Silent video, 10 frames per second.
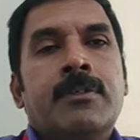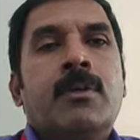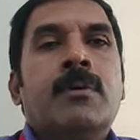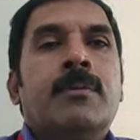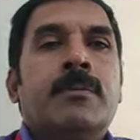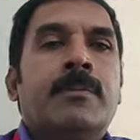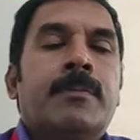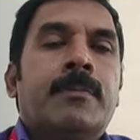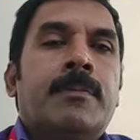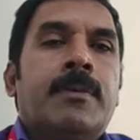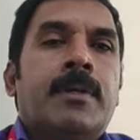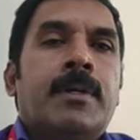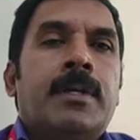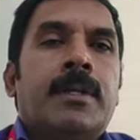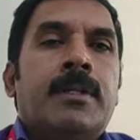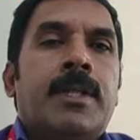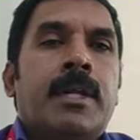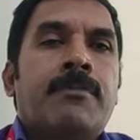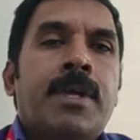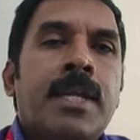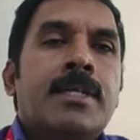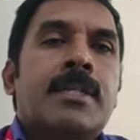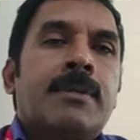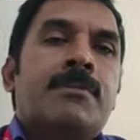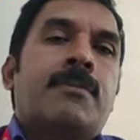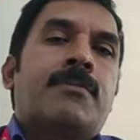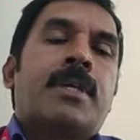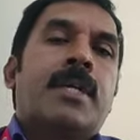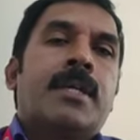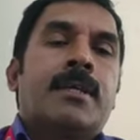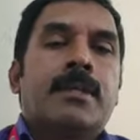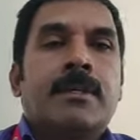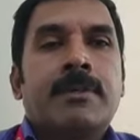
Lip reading: So there are various types of training